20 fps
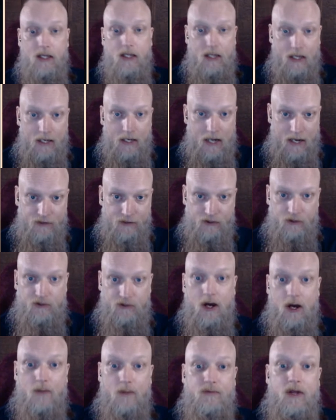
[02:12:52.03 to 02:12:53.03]
in ancient
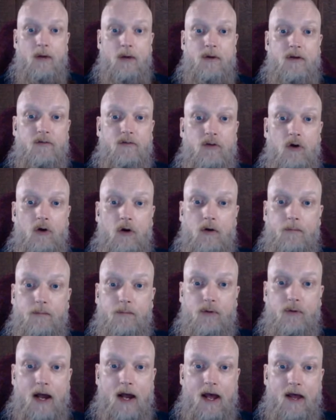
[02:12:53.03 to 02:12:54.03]
times they would have done
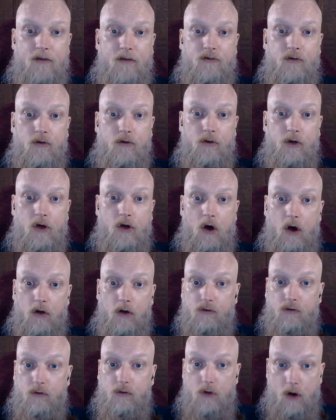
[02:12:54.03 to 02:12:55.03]
prayers to the
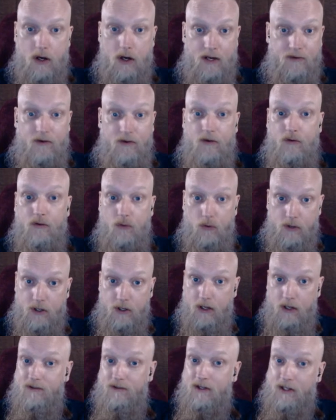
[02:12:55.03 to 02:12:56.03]
gods or goddesses, or
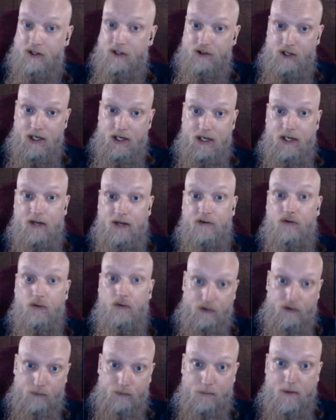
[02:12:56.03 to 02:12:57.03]
like I said, the genius
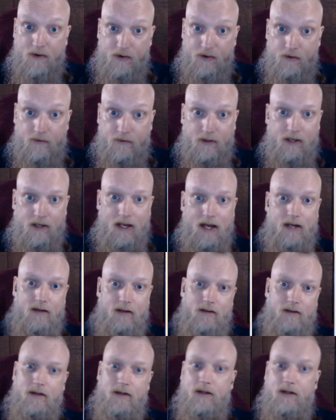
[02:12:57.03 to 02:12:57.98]
or the spirit of the land,